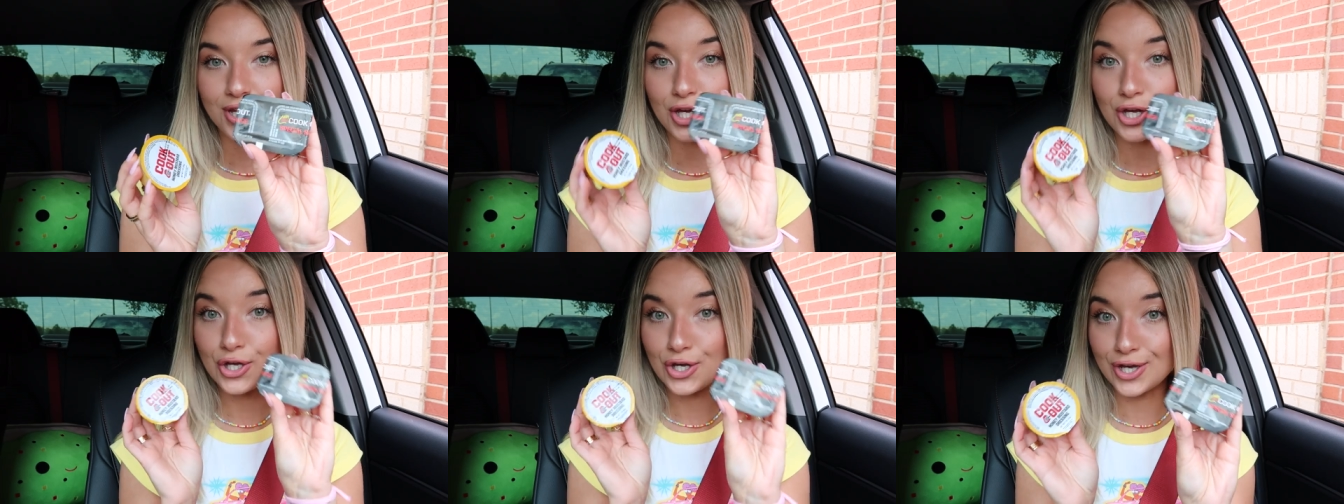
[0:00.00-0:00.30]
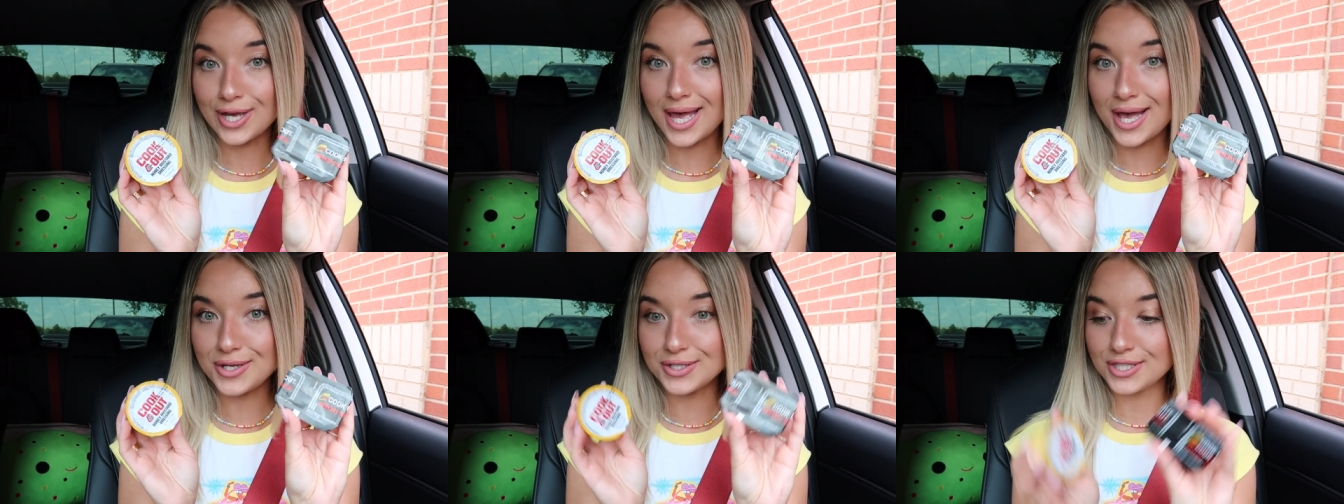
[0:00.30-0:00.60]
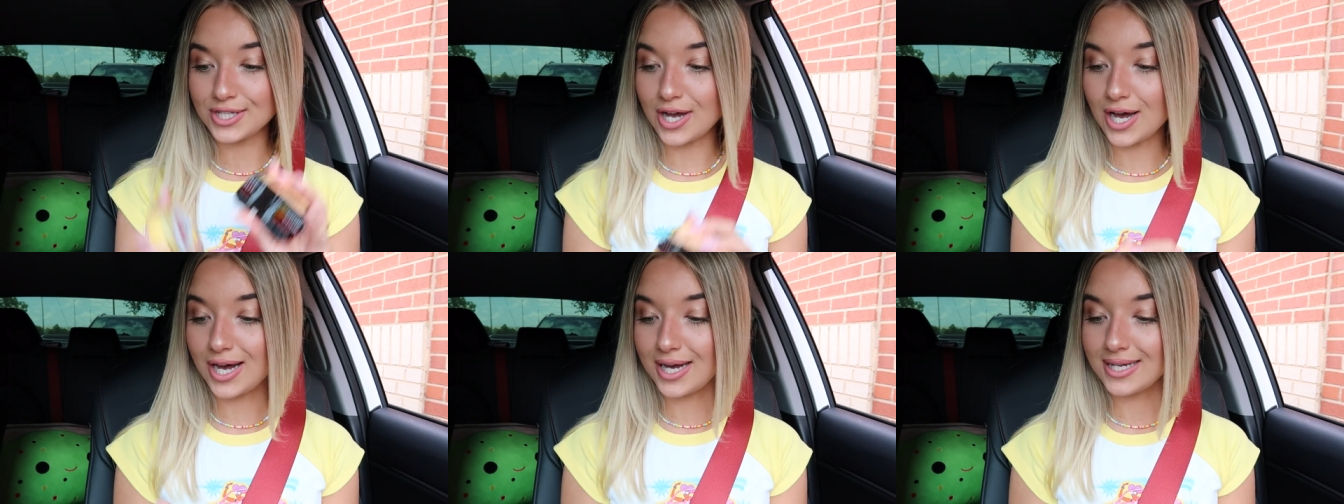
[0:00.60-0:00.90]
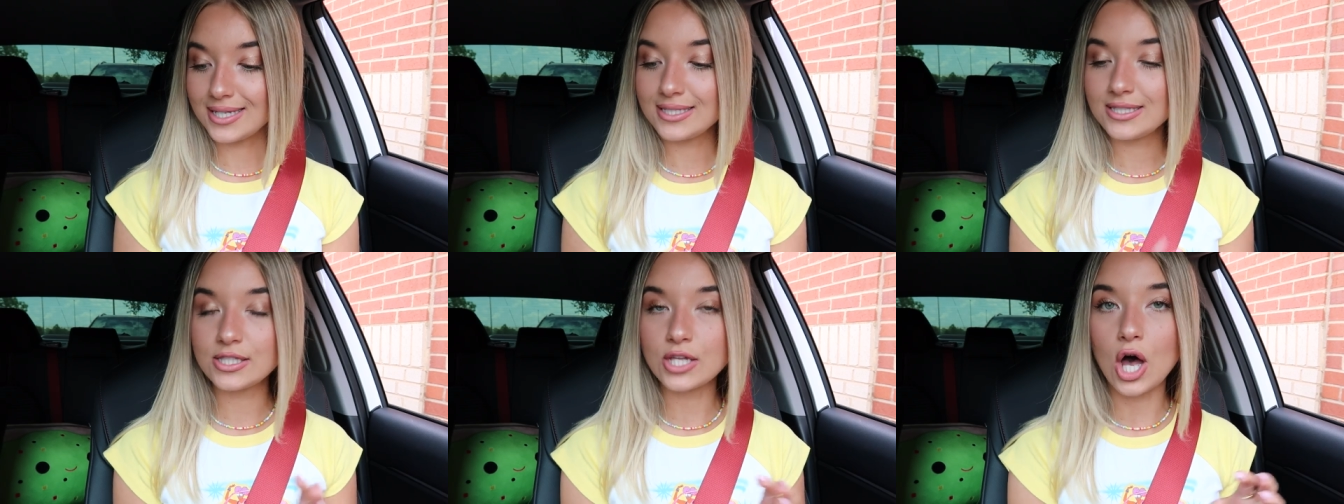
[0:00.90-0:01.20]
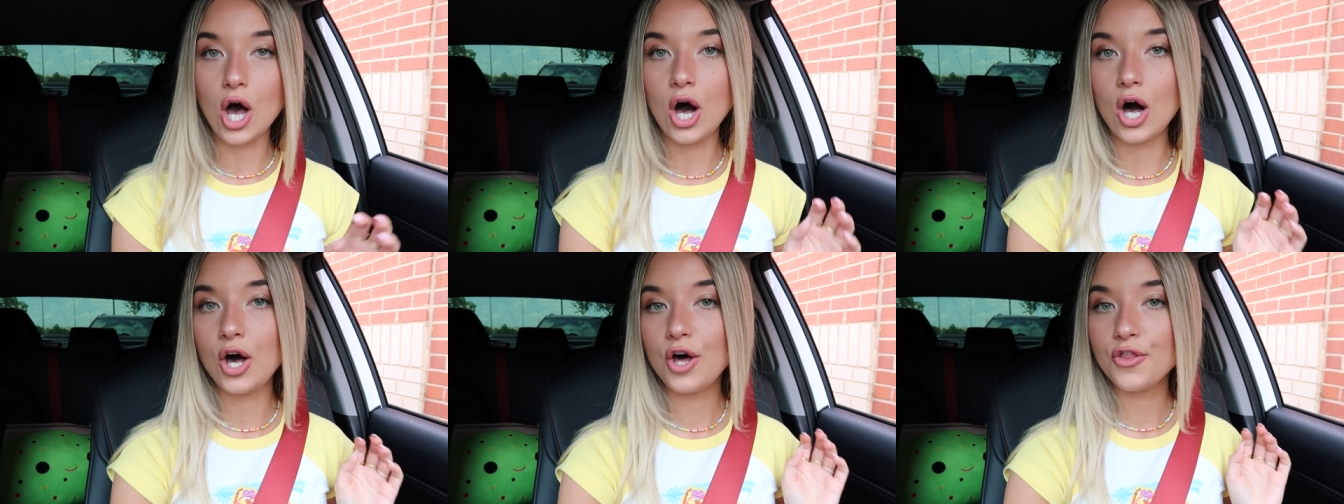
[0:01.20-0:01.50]
cookout sauce,
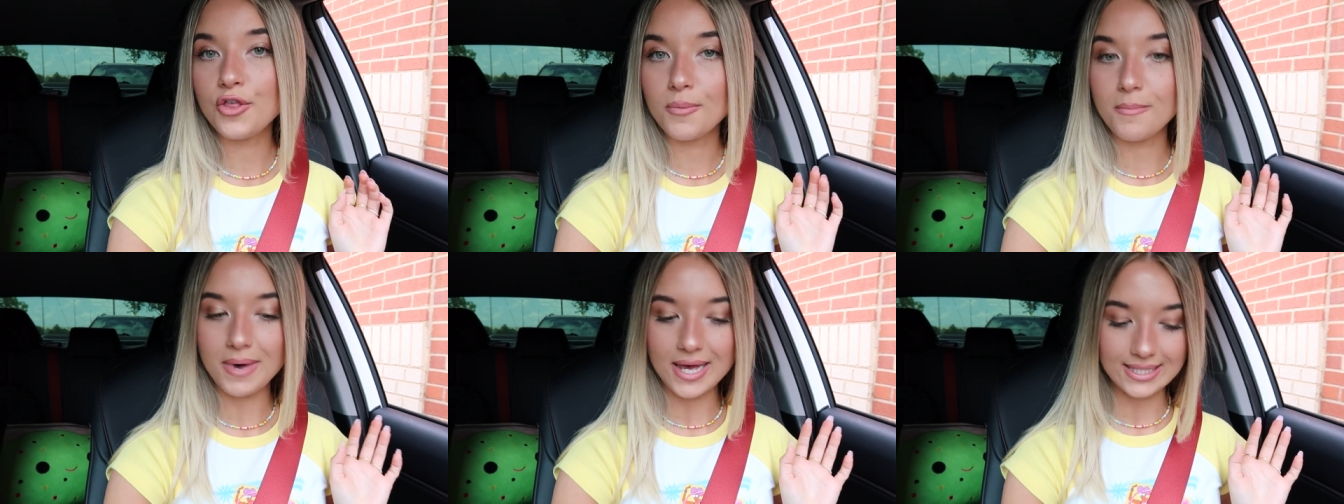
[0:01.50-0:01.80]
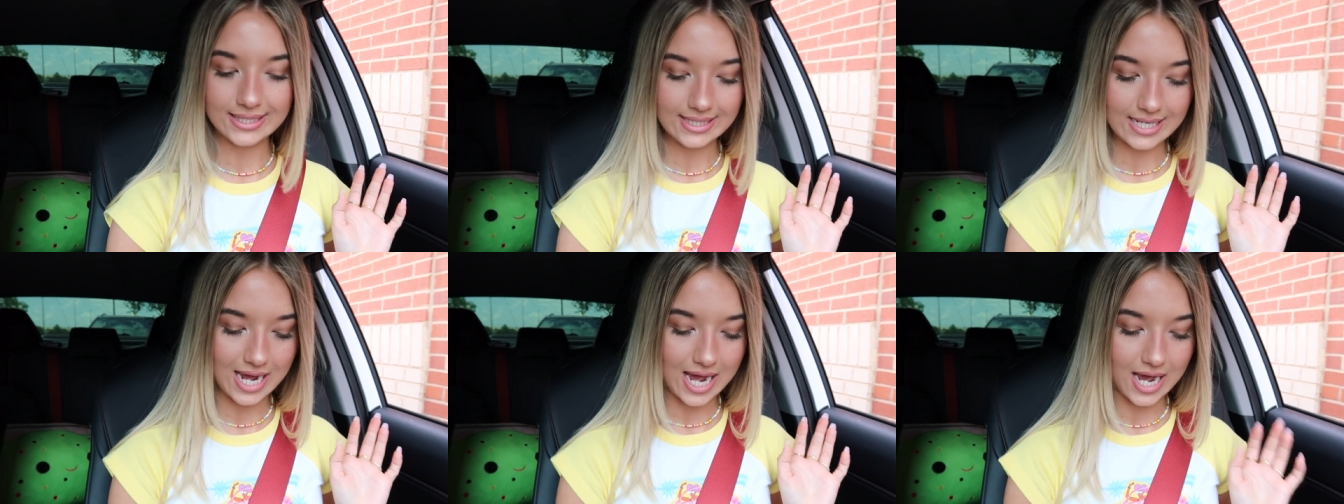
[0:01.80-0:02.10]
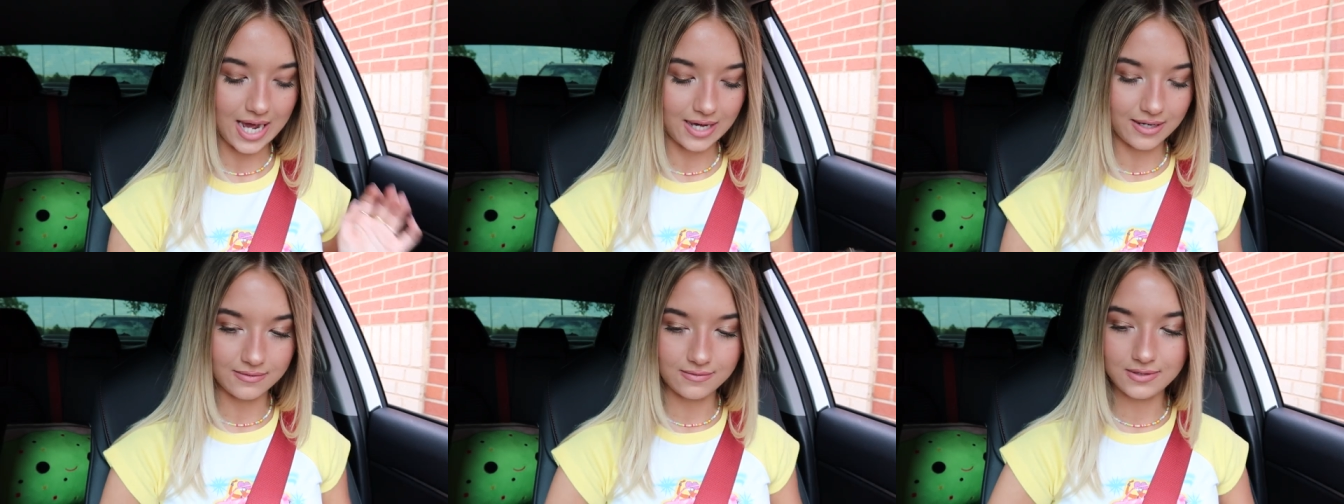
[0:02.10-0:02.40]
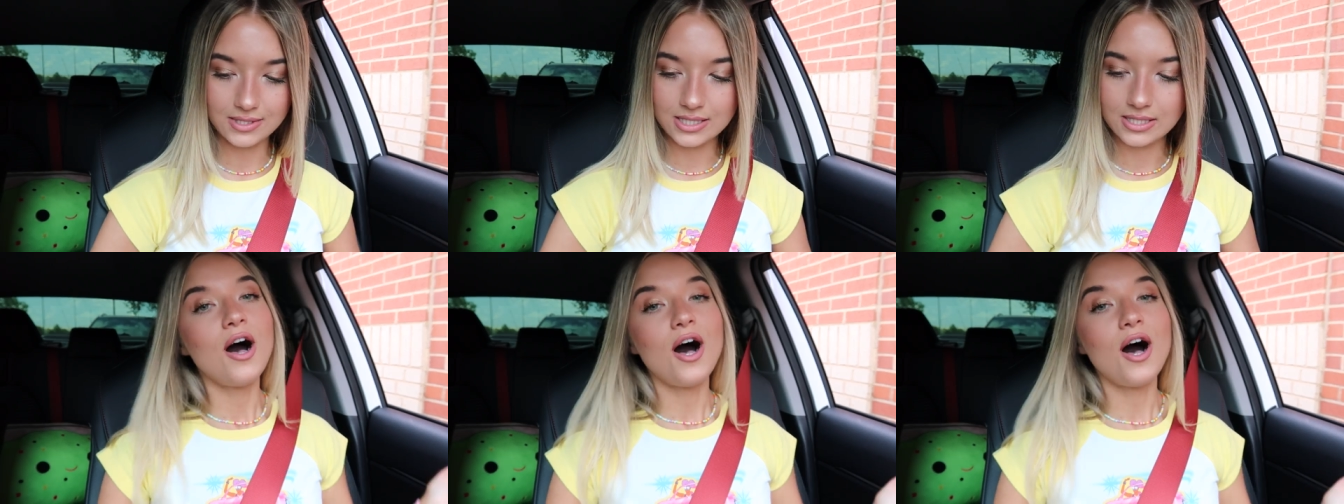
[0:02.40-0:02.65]
all the must-haves.